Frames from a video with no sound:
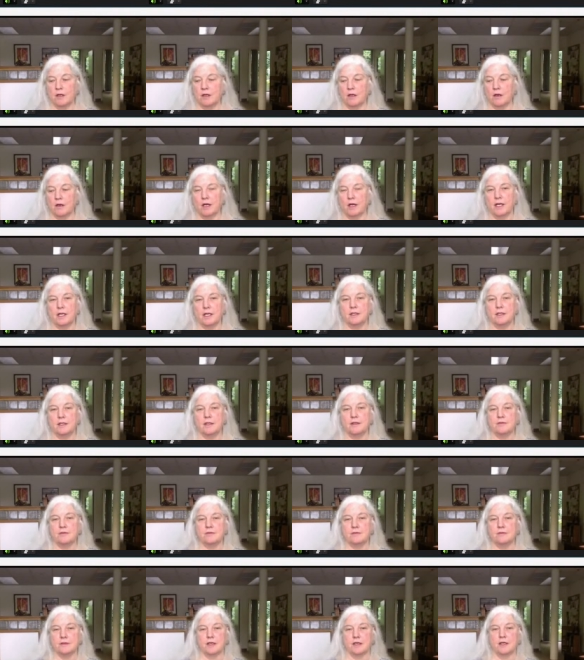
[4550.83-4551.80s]
All right,
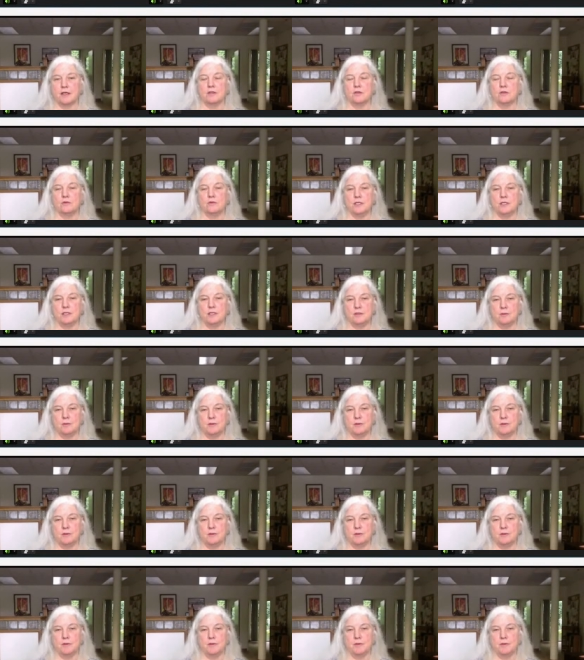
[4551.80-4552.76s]
these uh, you need to
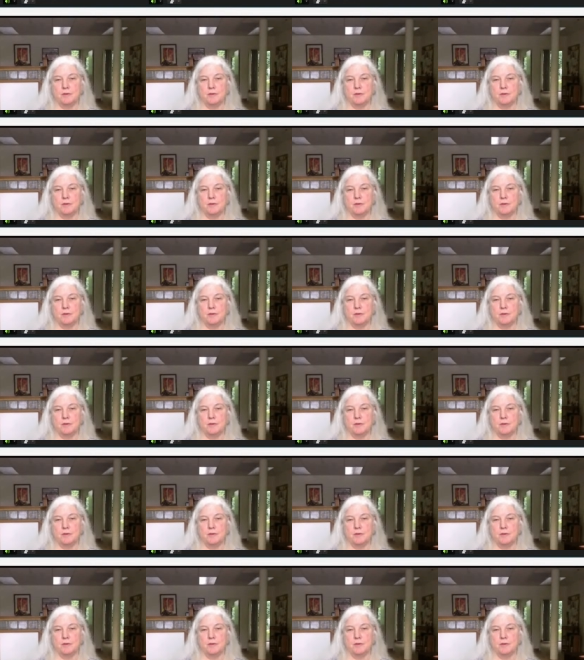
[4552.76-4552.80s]
be able